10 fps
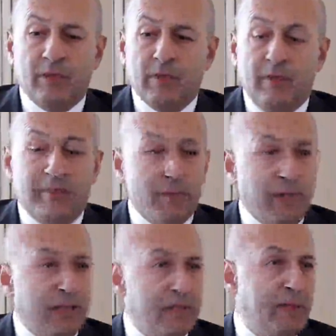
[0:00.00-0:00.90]

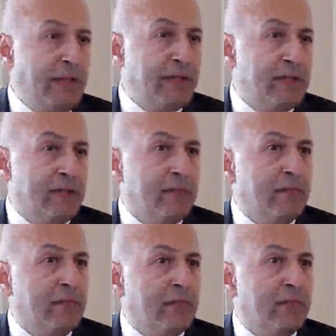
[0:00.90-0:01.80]
Everybody speaks,
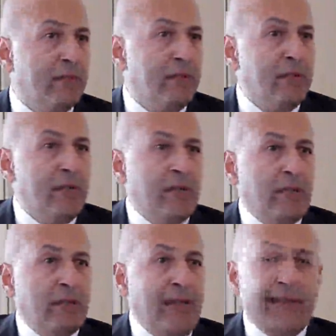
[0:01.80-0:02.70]

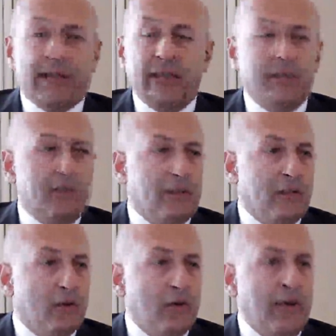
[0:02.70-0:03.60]
at least,
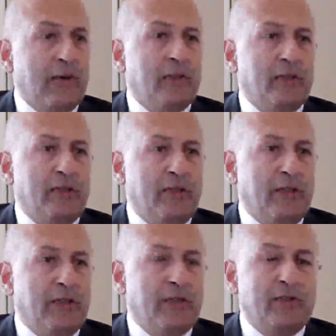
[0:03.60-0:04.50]
two languages
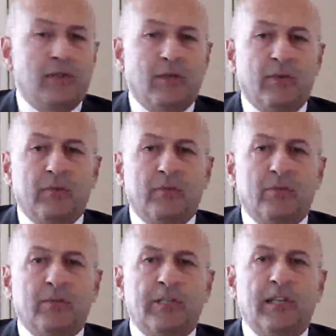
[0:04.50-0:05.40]
here. So
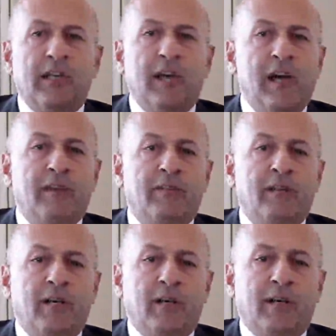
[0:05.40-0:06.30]
you really have
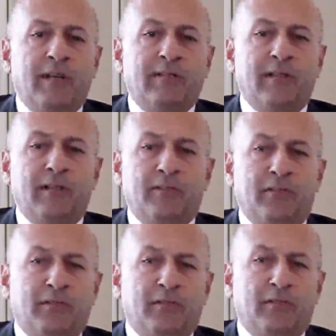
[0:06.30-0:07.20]
a lot,
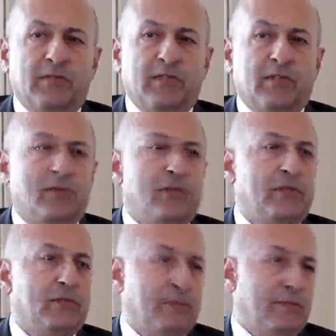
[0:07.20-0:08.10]
that goes
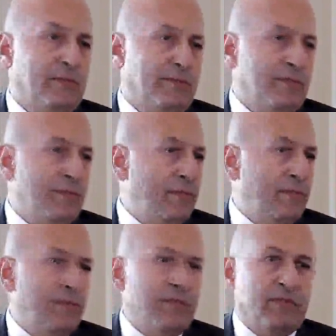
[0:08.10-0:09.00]

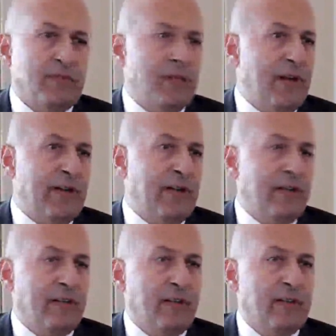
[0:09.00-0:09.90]
for Bahrain.
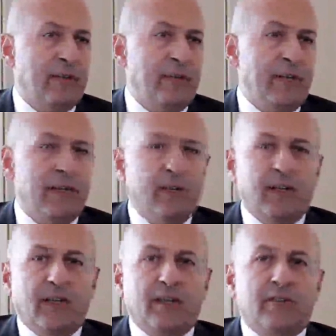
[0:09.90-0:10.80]

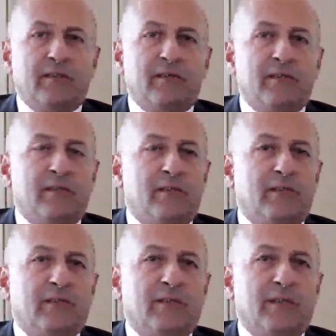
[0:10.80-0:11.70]
There's
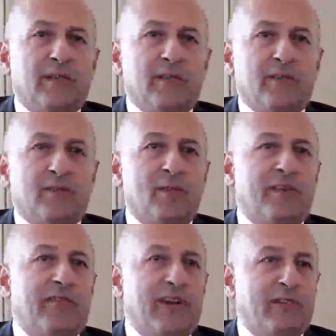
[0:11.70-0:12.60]
so
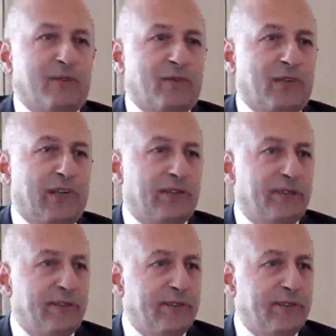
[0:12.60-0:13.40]
many factors to count.